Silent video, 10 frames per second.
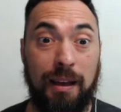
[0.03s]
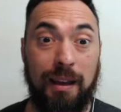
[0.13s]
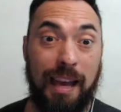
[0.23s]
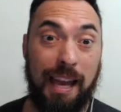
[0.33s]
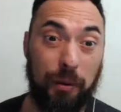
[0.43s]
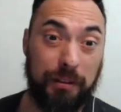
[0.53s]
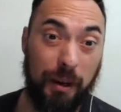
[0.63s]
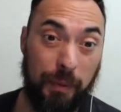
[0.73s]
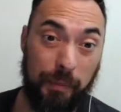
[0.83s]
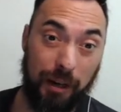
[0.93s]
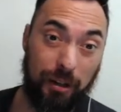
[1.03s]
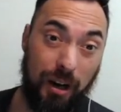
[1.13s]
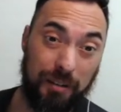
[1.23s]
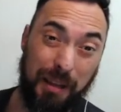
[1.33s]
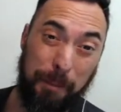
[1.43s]
Hey, what's up? I'm Al
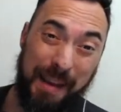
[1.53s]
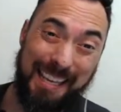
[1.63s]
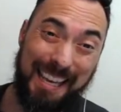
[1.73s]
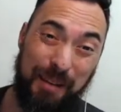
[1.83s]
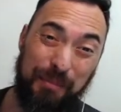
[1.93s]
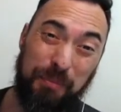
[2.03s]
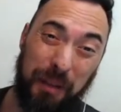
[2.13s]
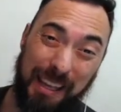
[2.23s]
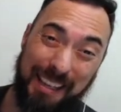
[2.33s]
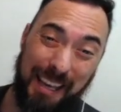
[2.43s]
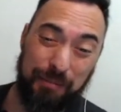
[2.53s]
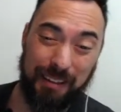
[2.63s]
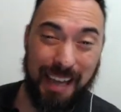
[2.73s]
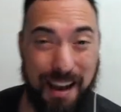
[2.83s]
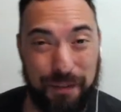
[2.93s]
Cox. I make games, play games, and
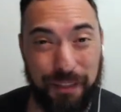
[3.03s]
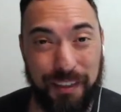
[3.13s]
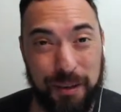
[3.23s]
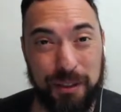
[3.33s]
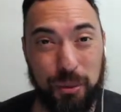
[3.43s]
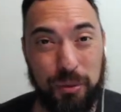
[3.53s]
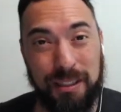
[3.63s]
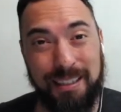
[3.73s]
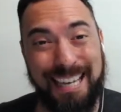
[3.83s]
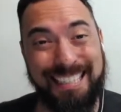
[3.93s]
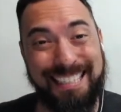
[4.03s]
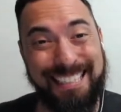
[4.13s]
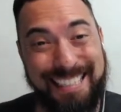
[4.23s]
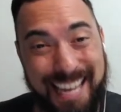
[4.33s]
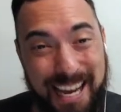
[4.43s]
everything in between. And
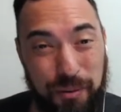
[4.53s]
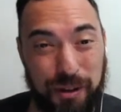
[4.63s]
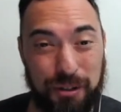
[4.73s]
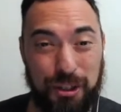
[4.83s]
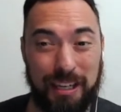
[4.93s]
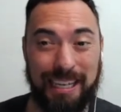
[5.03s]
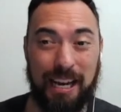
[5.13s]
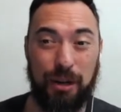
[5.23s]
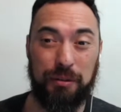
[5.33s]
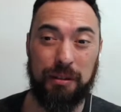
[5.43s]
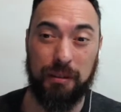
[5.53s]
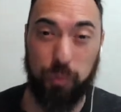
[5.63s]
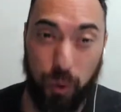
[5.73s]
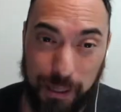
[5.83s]
today we are checking out Swipe